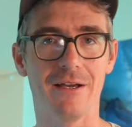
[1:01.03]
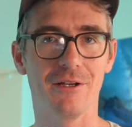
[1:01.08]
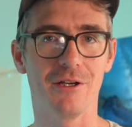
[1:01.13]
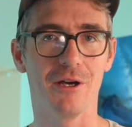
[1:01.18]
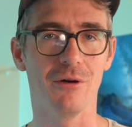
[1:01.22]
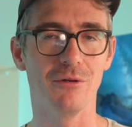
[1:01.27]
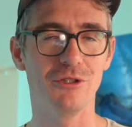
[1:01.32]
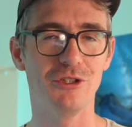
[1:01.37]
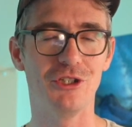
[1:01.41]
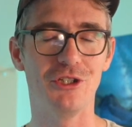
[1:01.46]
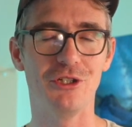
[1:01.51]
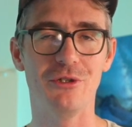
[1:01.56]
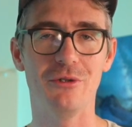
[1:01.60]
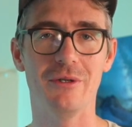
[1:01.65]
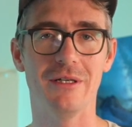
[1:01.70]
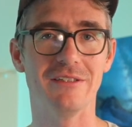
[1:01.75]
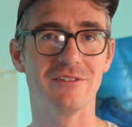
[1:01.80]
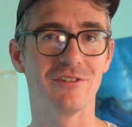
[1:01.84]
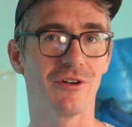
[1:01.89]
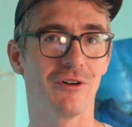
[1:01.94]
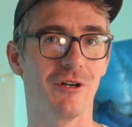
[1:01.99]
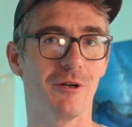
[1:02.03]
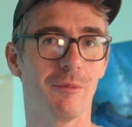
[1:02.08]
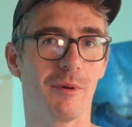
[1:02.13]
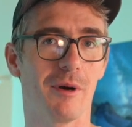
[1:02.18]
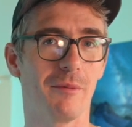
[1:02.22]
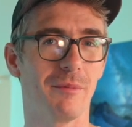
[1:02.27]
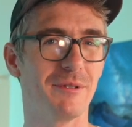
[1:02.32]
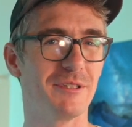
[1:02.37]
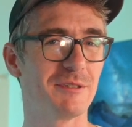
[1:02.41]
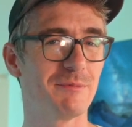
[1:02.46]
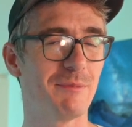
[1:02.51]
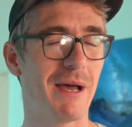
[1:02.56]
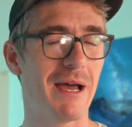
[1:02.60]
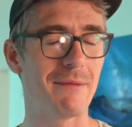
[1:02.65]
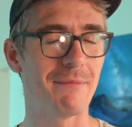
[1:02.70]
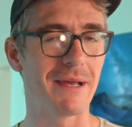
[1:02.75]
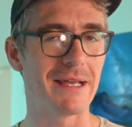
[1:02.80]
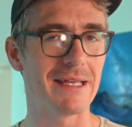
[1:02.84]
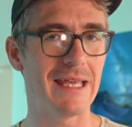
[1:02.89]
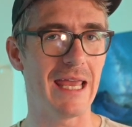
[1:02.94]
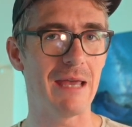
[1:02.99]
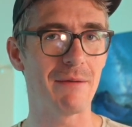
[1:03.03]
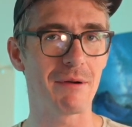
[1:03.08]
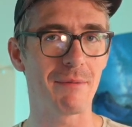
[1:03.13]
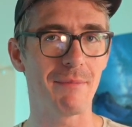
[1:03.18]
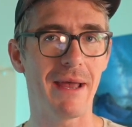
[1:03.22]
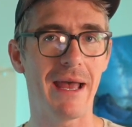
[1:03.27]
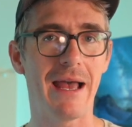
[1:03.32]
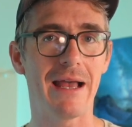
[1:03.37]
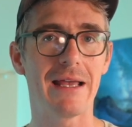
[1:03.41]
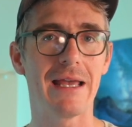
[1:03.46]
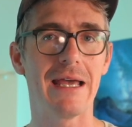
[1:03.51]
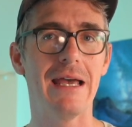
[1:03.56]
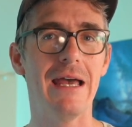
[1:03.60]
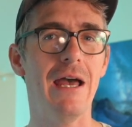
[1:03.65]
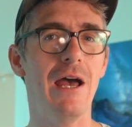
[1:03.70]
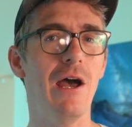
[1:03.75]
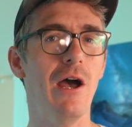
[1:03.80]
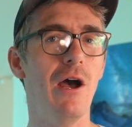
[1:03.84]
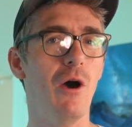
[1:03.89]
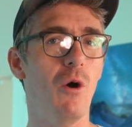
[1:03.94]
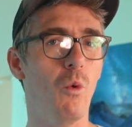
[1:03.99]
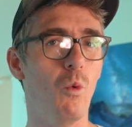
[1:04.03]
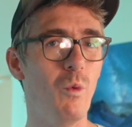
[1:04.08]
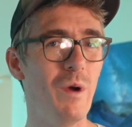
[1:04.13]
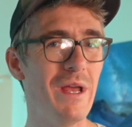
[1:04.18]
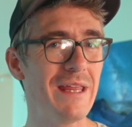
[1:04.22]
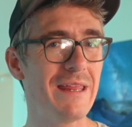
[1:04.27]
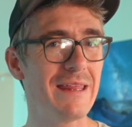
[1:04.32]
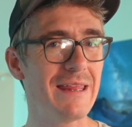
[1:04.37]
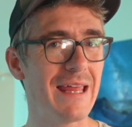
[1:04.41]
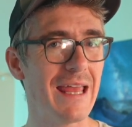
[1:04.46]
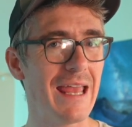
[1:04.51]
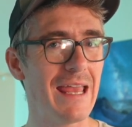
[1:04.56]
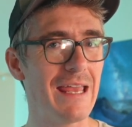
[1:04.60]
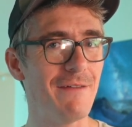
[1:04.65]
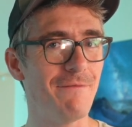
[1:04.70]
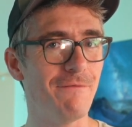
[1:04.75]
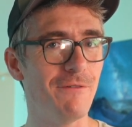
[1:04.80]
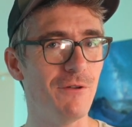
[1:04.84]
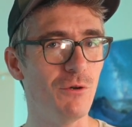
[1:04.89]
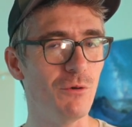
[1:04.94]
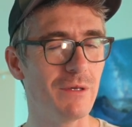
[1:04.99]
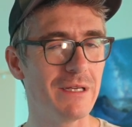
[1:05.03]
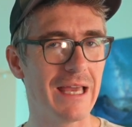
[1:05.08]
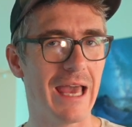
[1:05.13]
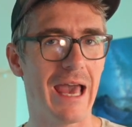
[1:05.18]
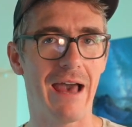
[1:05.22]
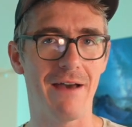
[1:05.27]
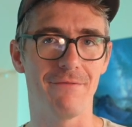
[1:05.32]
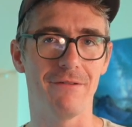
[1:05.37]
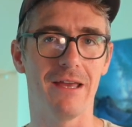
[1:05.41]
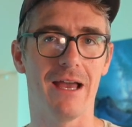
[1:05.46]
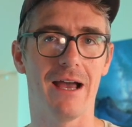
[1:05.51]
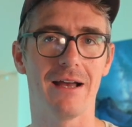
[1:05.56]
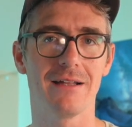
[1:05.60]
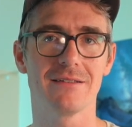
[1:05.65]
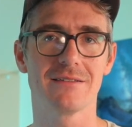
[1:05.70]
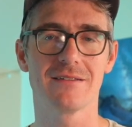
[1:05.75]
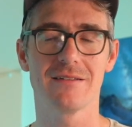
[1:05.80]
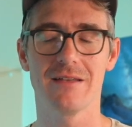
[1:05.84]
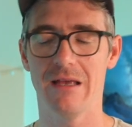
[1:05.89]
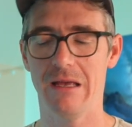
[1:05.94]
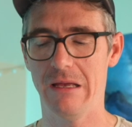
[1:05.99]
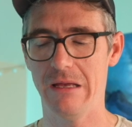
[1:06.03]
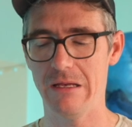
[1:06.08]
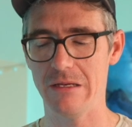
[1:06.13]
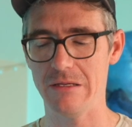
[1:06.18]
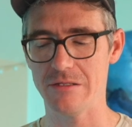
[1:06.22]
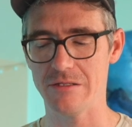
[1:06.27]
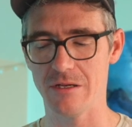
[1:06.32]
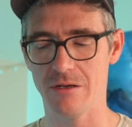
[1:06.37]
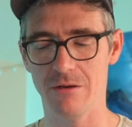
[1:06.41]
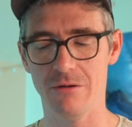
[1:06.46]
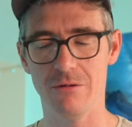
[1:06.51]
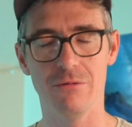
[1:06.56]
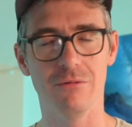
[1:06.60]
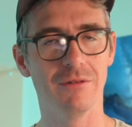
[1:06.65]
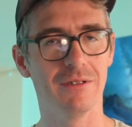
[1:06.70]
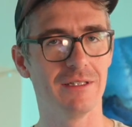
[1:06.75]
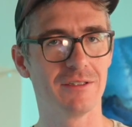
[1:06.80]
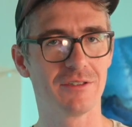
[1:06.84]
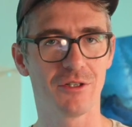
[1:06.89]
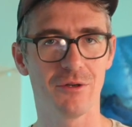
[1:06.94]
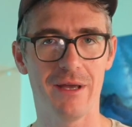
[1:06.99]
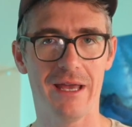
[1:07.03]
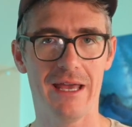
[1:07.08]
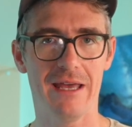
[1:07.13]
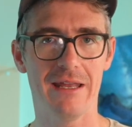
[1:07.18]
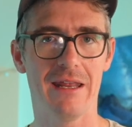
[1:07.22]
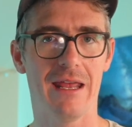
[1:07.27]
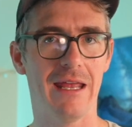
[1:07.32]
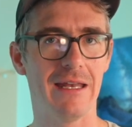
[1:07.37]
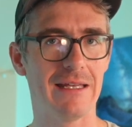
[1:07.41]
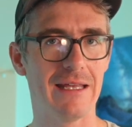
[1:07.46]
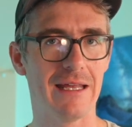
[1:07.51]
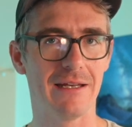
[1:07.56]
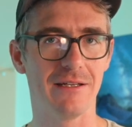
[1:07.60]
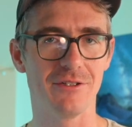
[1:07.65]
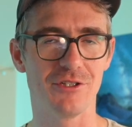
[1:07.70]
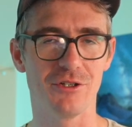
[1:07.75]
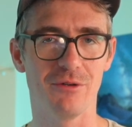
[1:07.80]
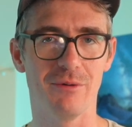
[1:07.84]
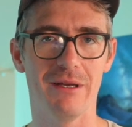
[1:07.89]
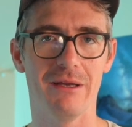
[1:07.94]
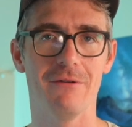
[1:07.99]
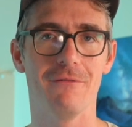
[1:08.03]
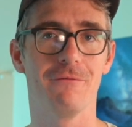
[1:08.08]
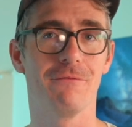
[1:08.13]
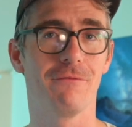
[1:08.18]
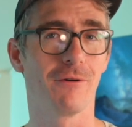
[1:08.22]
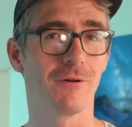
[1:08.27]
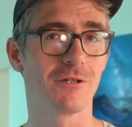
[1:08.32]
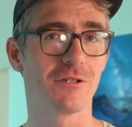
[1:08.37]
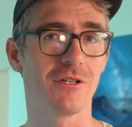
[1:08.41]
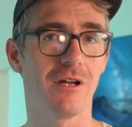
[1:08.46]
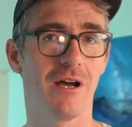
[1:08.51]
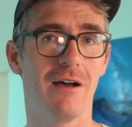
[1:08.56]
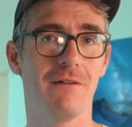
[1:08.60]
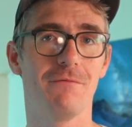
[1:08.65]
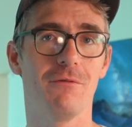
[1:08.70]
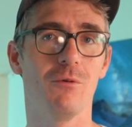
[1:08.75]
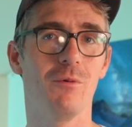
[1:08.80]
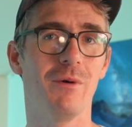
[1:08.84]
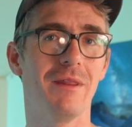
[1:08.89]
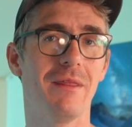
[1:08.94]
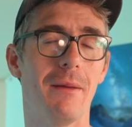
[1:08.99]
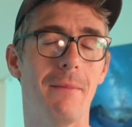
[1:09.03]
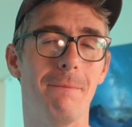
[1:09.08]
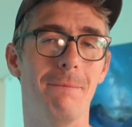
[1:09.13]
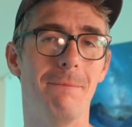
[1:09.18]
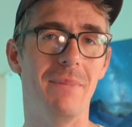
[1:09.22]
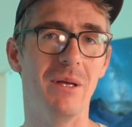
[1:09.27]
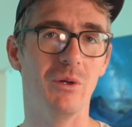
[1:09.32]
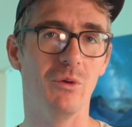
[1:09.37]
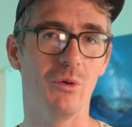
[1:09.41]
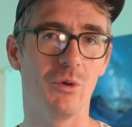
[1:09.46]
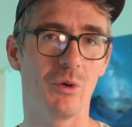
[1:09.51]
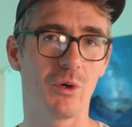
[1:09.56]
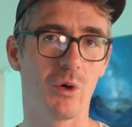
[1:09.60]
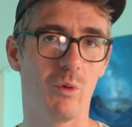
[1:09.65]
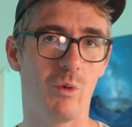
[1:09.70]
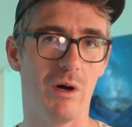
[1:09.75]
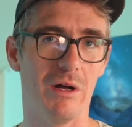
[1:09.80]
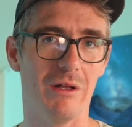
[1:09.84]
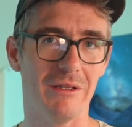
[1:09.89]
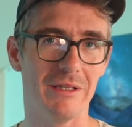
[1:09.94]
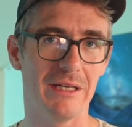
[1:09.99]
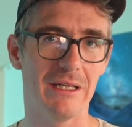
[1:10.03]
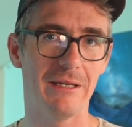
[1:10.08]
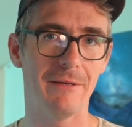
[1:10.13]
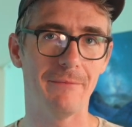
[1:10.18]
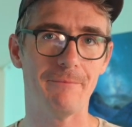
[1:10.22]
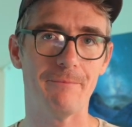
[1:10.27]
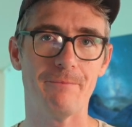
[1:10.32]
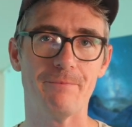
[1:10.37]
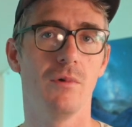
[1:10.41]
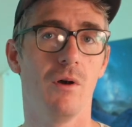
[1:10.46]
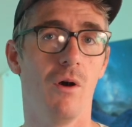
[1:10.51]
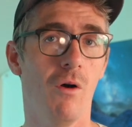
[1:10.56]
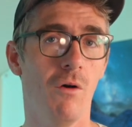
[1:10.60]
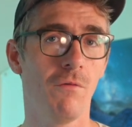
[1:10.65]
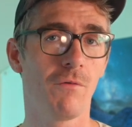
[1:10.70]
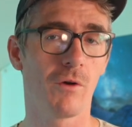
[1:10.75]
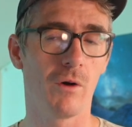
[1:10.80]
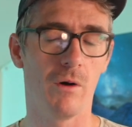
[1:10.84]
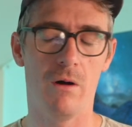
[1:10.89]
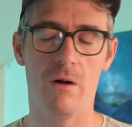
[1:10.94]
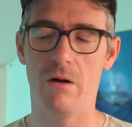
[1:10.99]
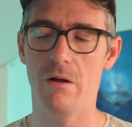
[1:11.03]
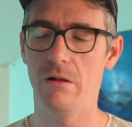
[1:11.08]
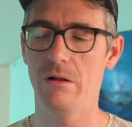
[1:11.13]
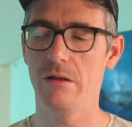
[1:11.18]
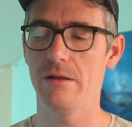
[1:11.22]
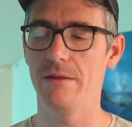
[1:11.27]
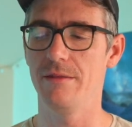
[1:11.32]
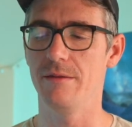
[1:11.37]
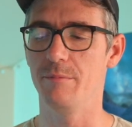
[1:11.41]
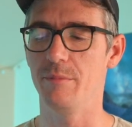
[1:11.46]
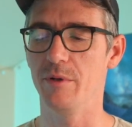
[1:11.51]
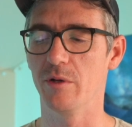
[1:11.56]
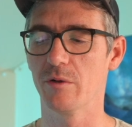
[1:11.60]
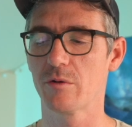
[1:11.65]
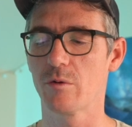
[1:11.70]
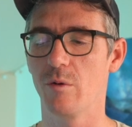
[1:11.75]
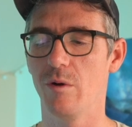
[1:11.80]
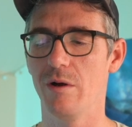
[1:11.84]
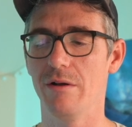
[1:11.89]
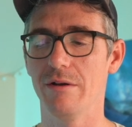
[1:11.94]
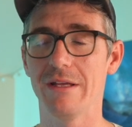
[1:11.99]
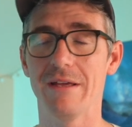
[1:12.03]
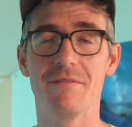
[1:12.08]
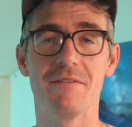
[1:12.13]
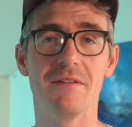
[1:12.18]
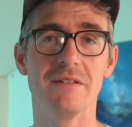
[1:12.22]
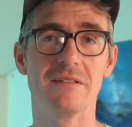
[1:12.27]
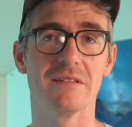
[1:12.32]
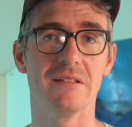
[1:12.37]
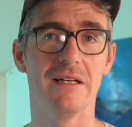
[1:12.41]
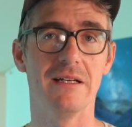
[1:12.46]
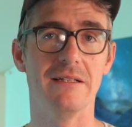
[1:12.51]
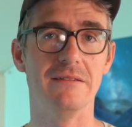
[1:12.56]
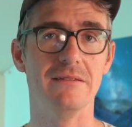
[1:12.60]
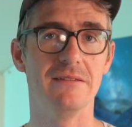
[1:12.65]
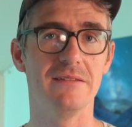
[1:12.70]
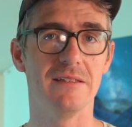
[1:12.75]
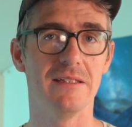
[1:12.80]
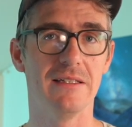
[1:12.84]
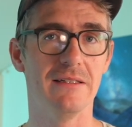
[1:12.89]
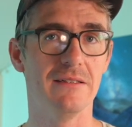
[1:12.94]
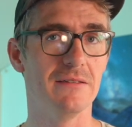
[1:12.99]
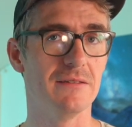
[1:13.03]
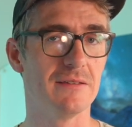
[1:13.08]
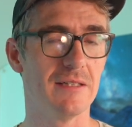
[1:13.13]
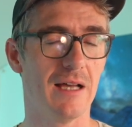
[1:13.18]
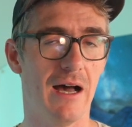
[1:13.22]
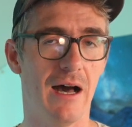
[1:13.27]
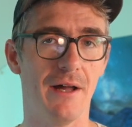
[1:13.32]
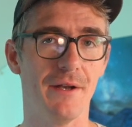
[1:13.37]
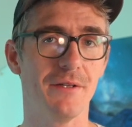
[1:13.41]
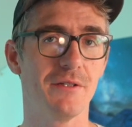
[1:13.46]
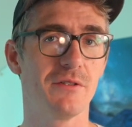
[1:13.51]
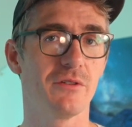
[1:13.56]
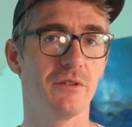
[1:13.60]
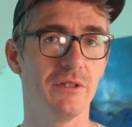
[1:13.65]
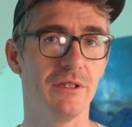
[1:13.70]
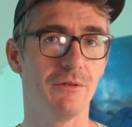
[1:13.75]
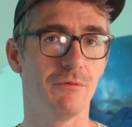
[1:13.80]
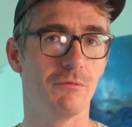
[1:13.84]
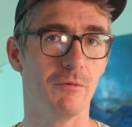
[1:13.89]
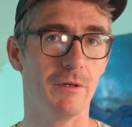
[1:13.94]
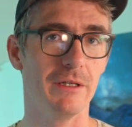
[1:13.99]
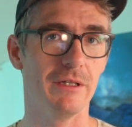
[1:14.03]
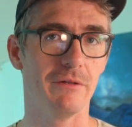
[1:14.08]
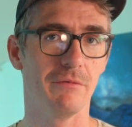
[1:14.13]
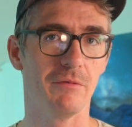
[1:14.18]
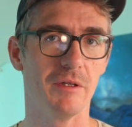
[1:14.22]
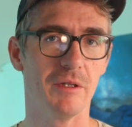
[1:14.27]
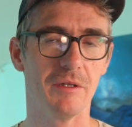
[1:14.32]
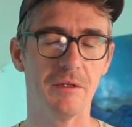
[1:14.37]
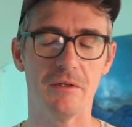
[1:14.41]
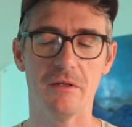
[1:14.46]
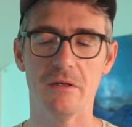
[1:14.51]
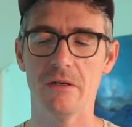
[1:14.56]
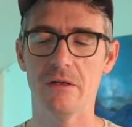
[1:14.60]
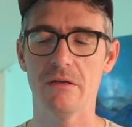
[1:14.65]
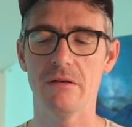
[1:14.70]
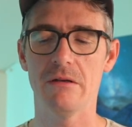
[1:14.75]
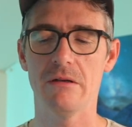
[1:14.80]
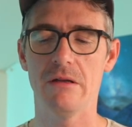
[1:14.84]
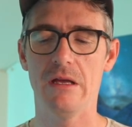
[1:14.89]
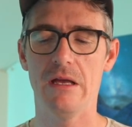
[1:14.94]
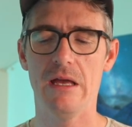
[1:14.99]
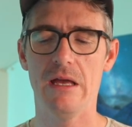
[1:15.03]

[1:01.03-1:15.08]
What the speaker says: a go-to. It's earned a permanent spot in my camera bag with a few caveats. So let's go ahead and get into it. First off, with build quality. Overall, the build quality of this lens is honestly really good.